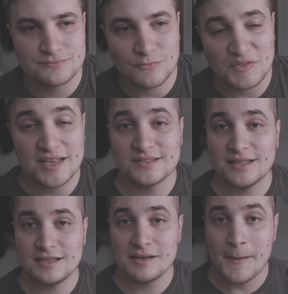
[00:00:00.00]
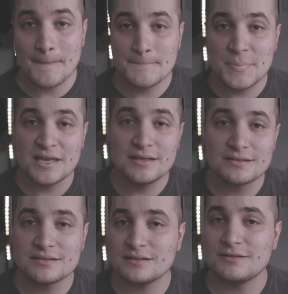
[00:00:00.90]
With that said,
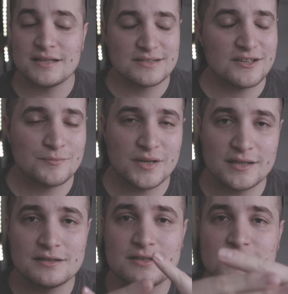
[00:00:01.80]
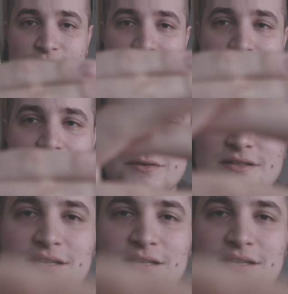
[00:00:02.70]
peace and all that stuff, man. Cheers, have a good